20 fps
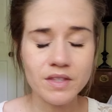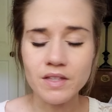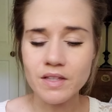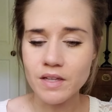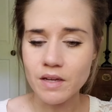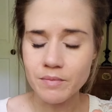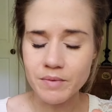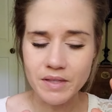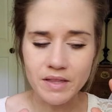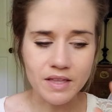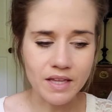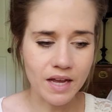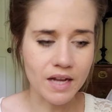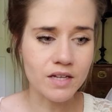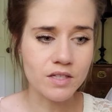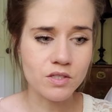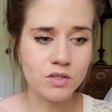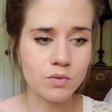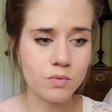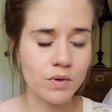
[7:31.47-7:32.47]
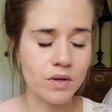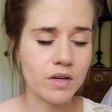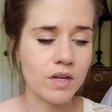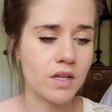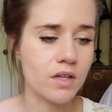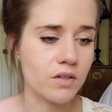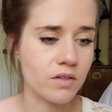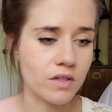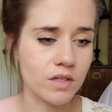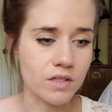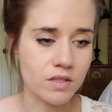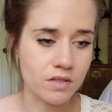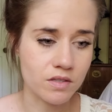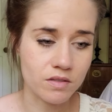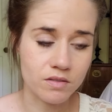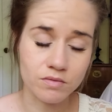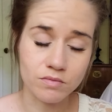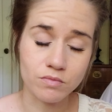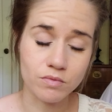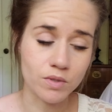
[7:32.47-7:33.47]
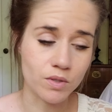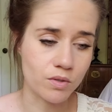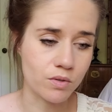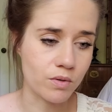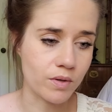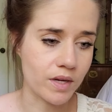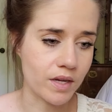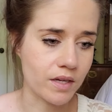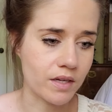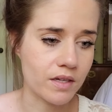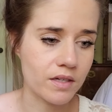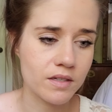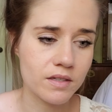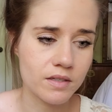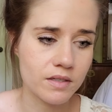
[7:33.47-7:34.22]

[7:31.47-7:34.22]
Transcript: I mean, that is the way to illness real quick.